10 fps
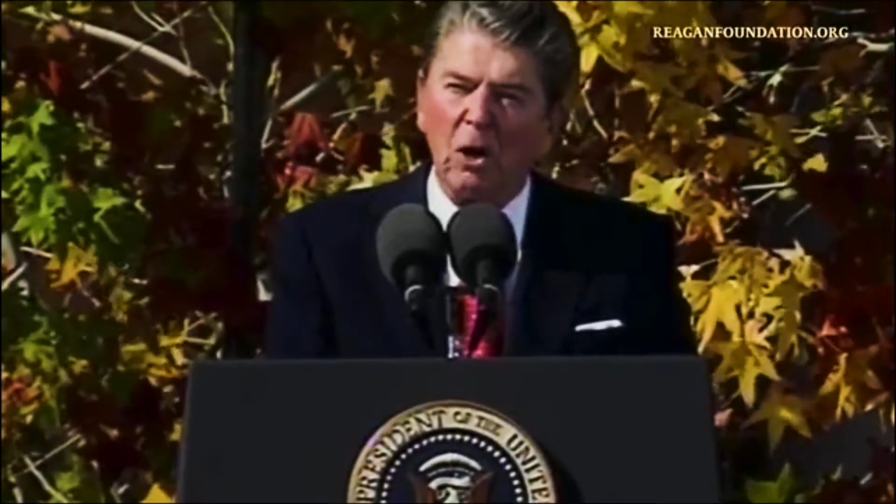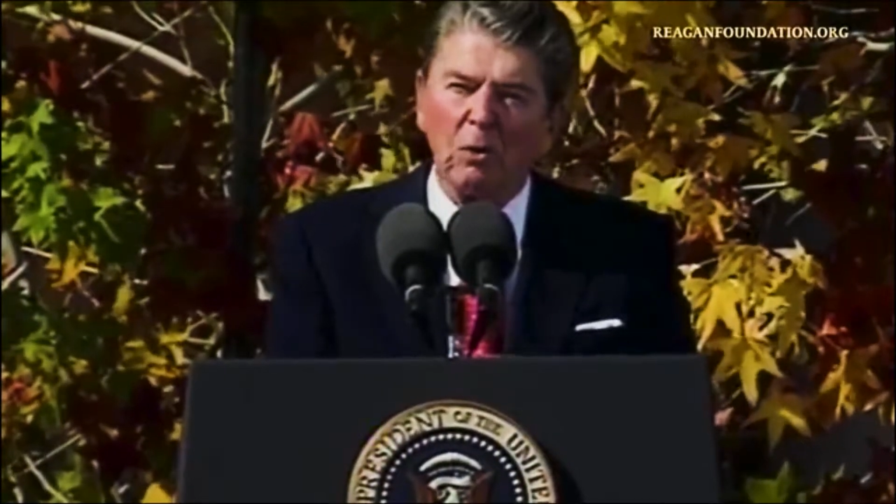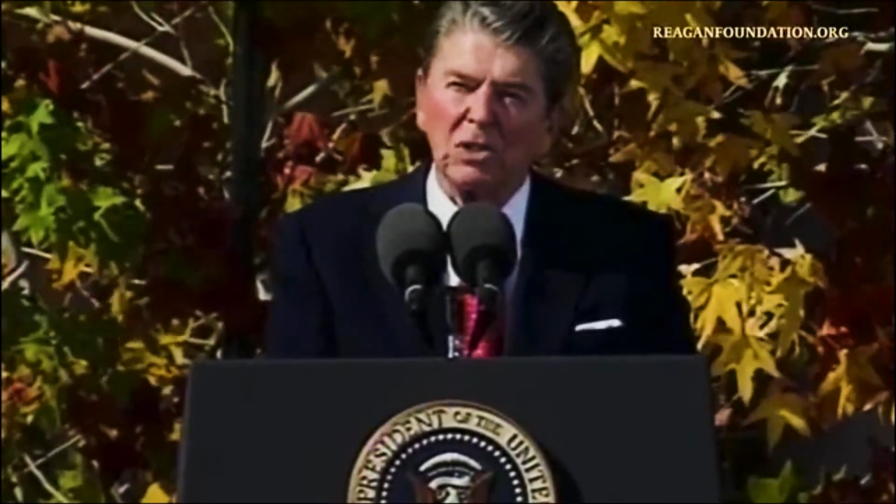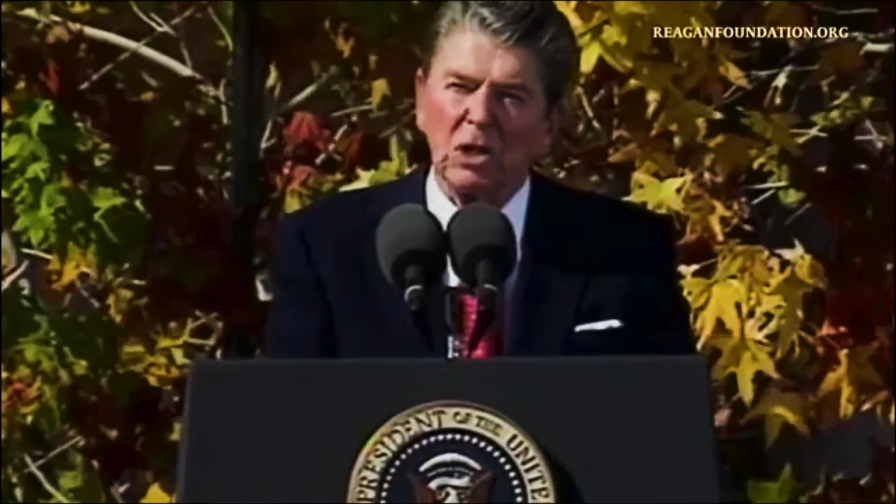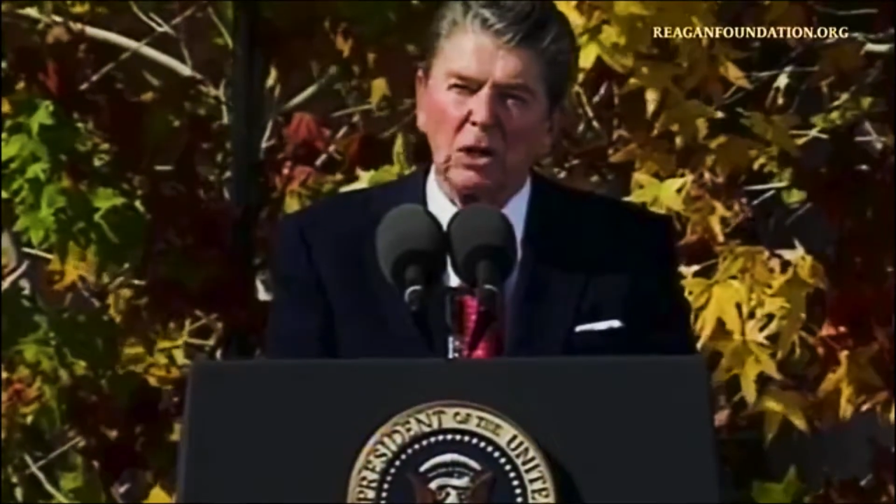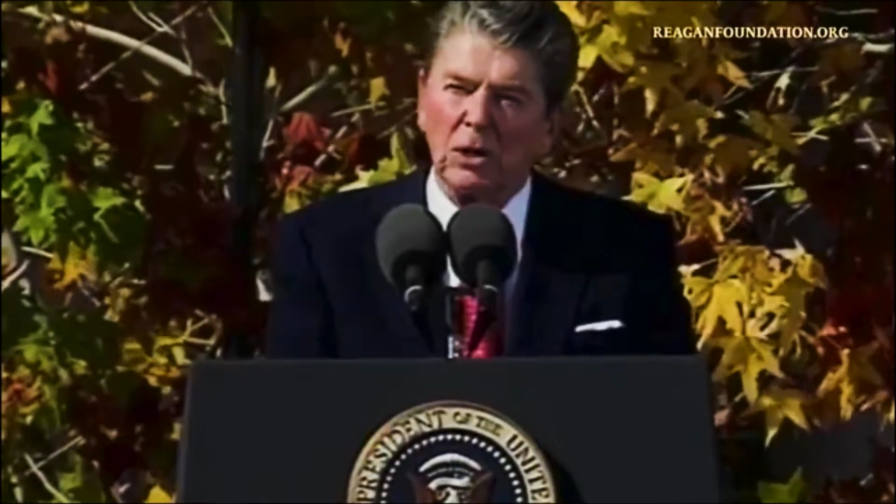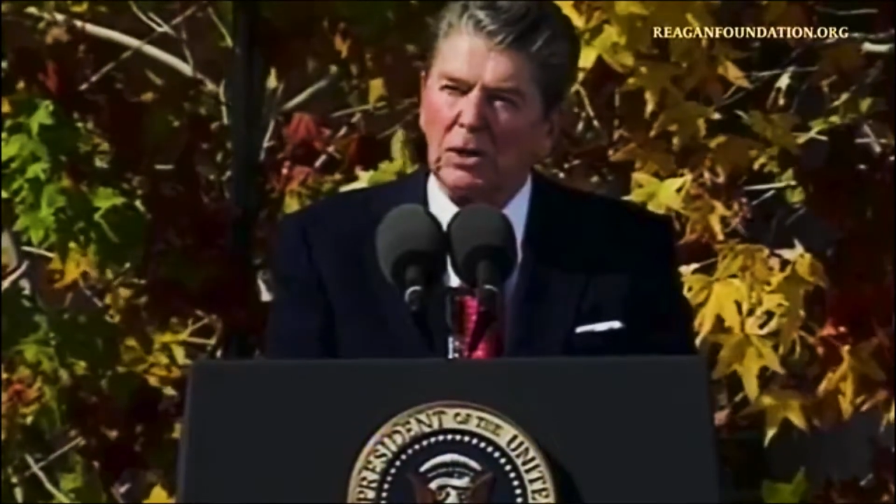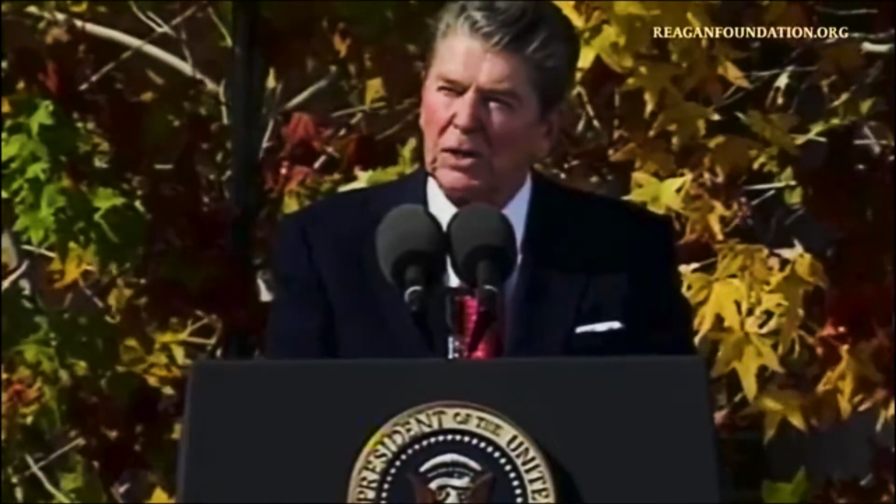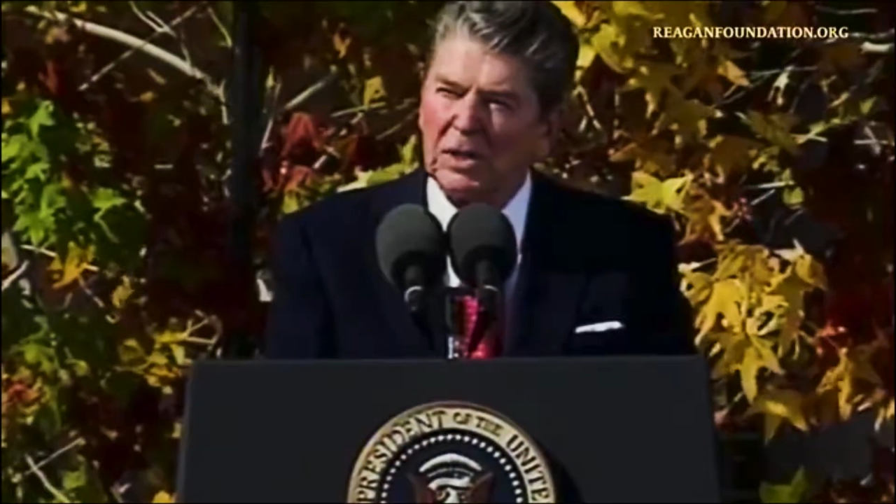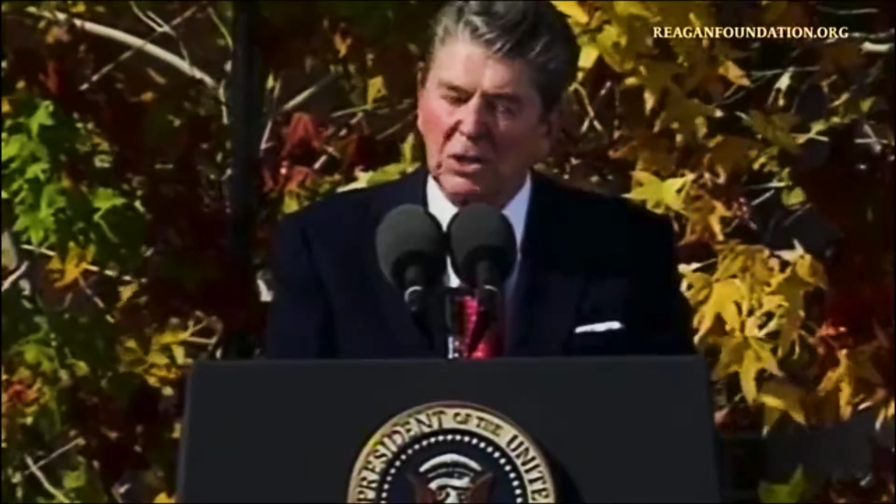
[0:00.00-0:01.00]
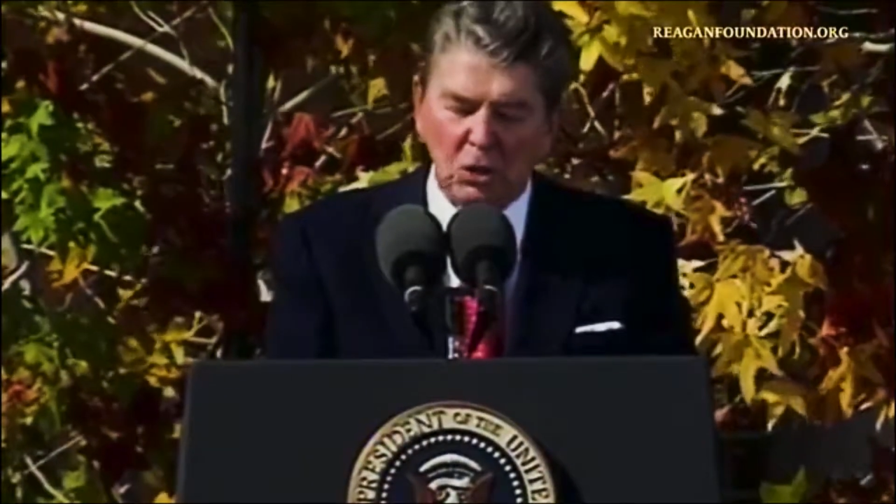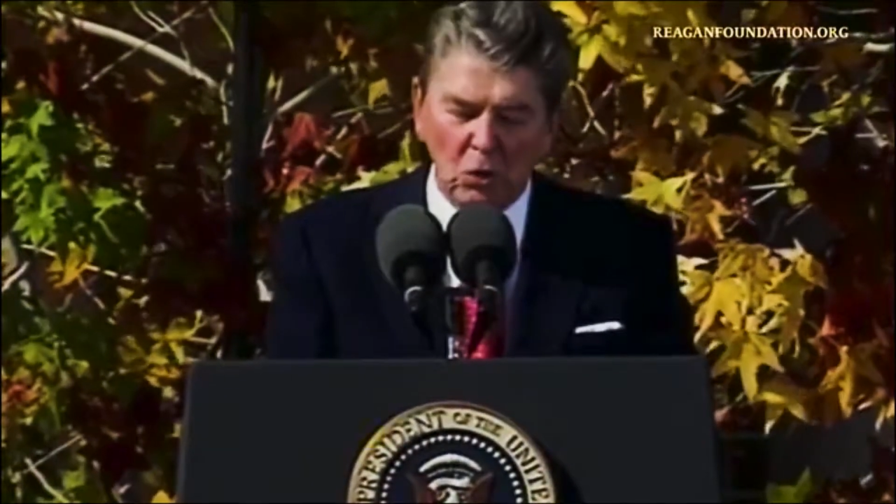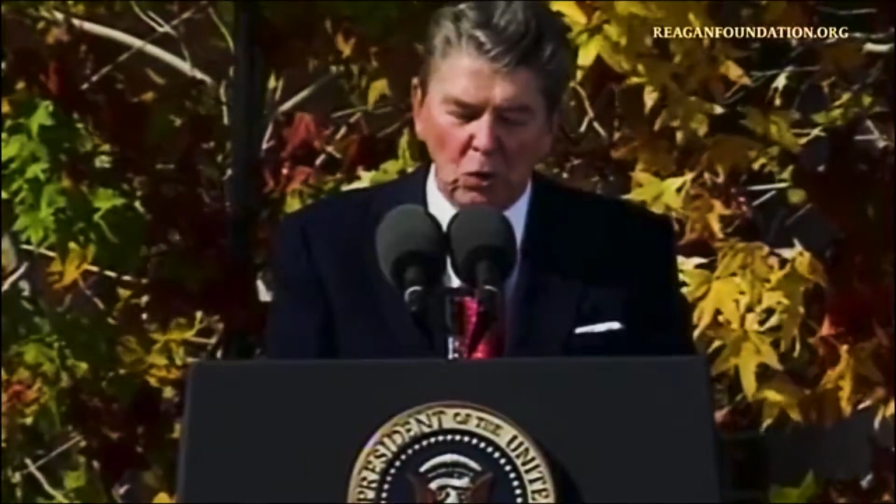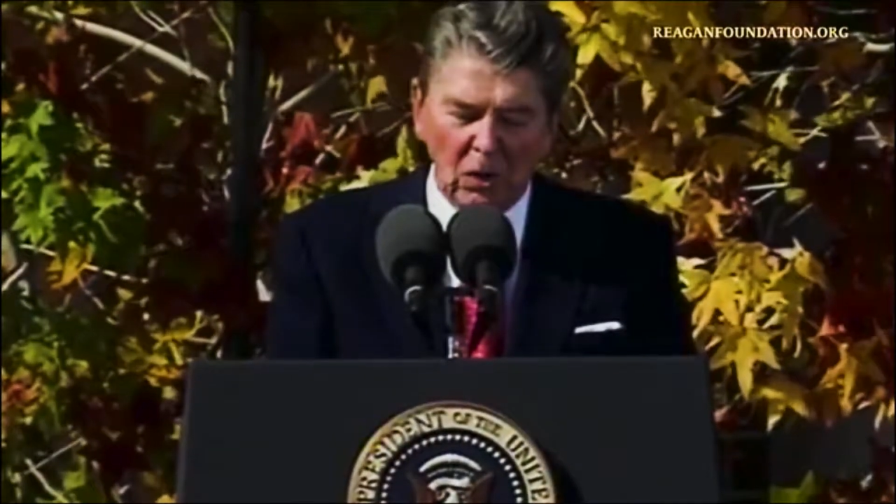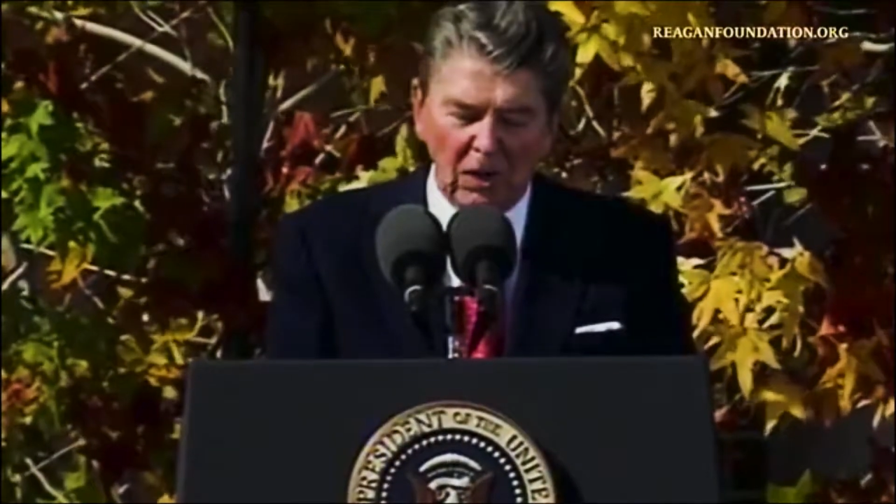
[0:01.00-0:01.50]
always learned in
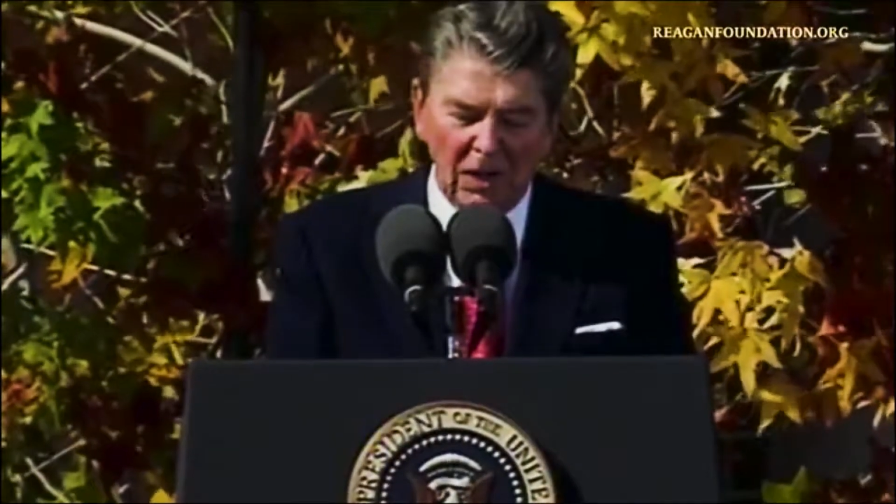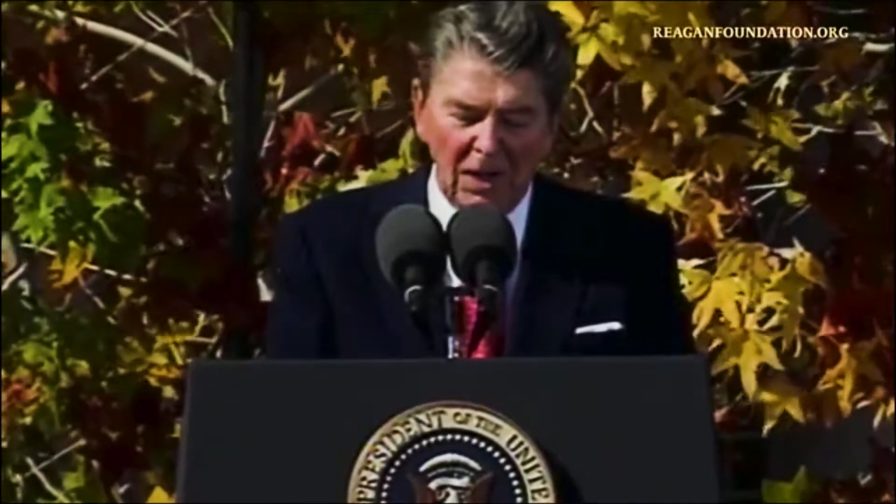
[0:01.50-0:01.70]
school.